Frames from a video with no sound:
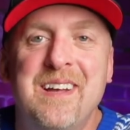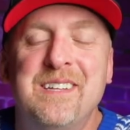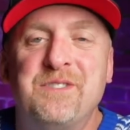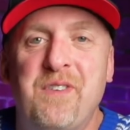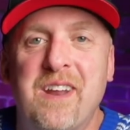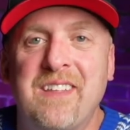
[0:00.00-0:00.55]
It's
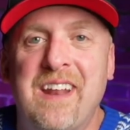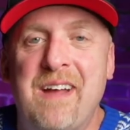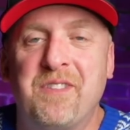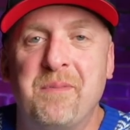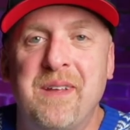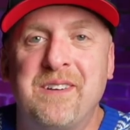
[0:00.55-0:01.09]
funny that
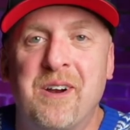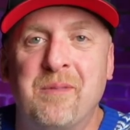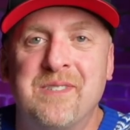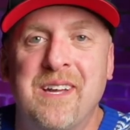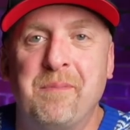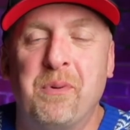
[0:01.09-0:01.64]
after the midterms,
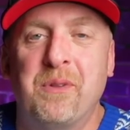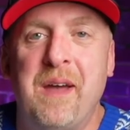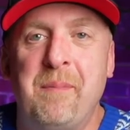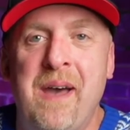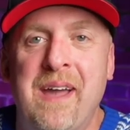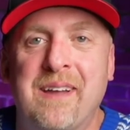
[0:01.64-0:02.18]
they pulled
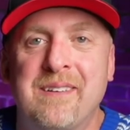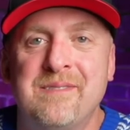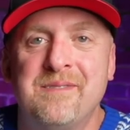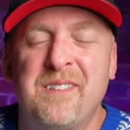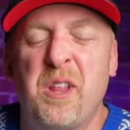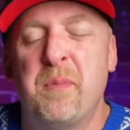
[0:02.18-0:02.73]
that back.
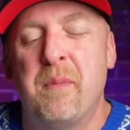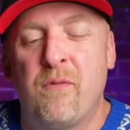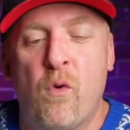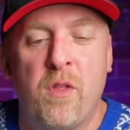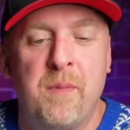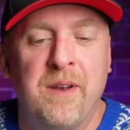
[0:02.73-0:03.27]
A little bit
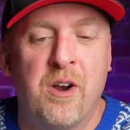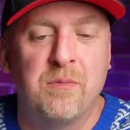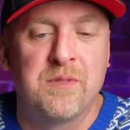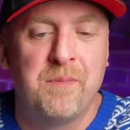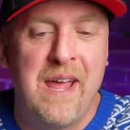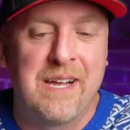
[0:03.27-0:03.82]
before the
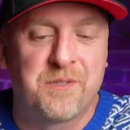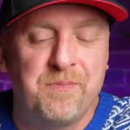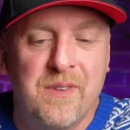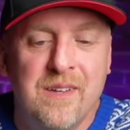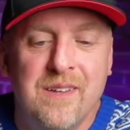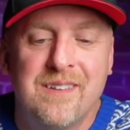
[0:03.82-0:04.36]
midterms. Next.
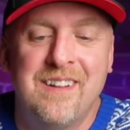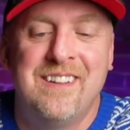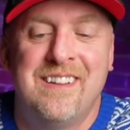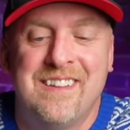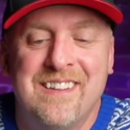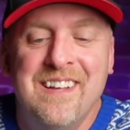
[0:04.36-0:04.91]

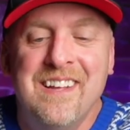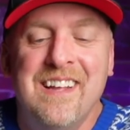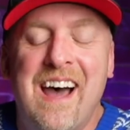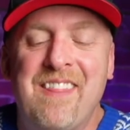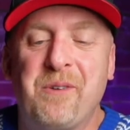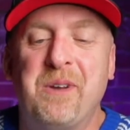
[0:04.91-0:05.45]
I
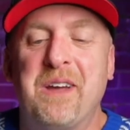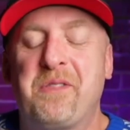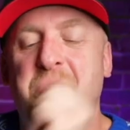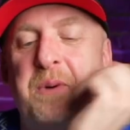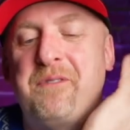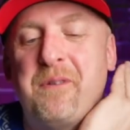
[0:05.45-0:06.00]
think we got
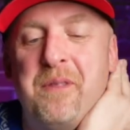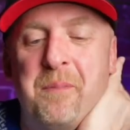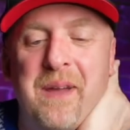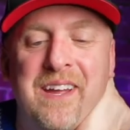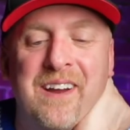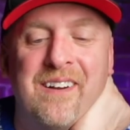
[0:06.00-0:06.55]
3 from the
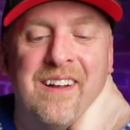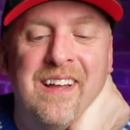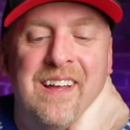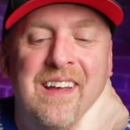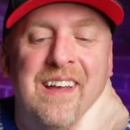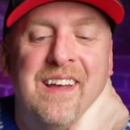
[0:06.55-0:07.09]
B here.
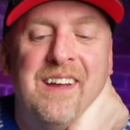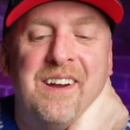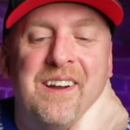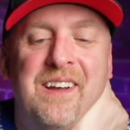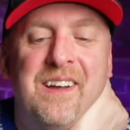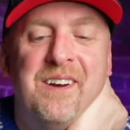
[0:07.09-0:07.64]

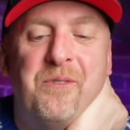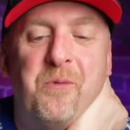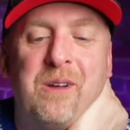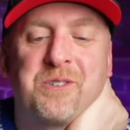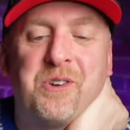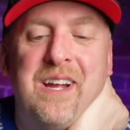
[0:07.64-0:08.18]

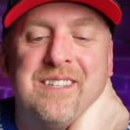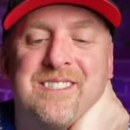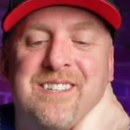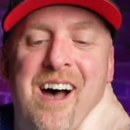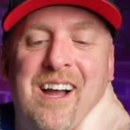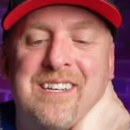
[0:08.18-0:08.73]
We'll trade
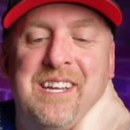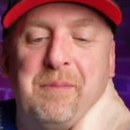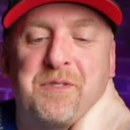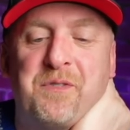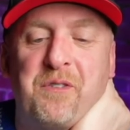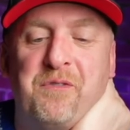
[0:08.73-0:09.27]
stock
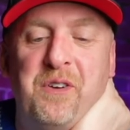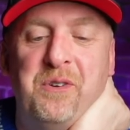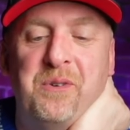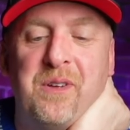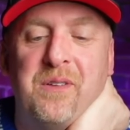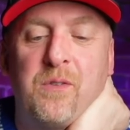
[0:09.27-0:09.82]
tips for
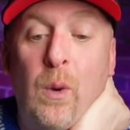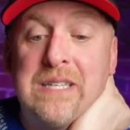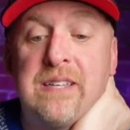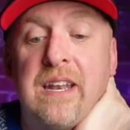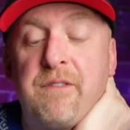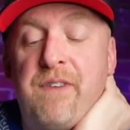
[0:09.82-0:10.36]
food.
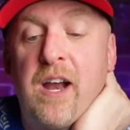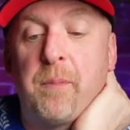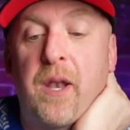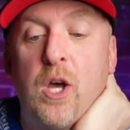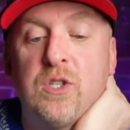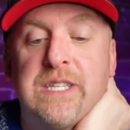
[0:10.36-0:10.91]
Recently fired
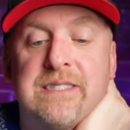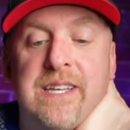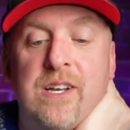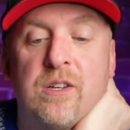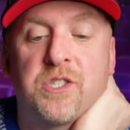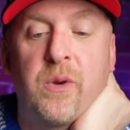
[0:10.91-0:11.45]
Pelosi
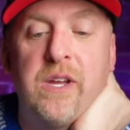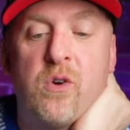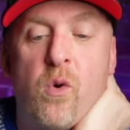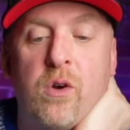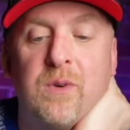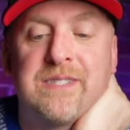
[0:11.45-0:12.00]
seen on street
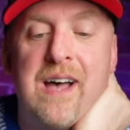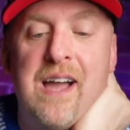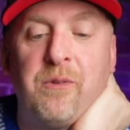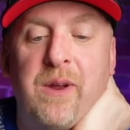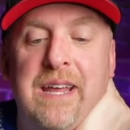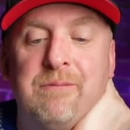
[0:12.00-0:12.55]
corner with sign
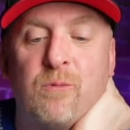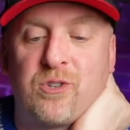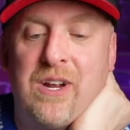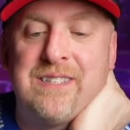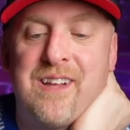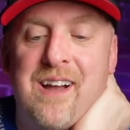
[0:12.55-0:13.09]
reading, we'll
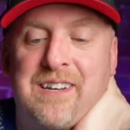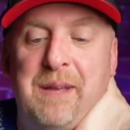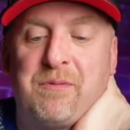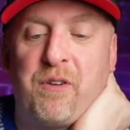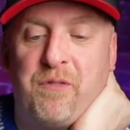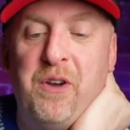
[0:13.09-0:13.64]
trade stock tips
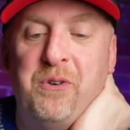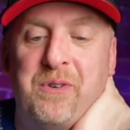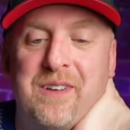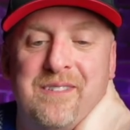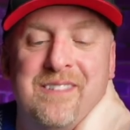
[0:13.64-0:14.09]
for food.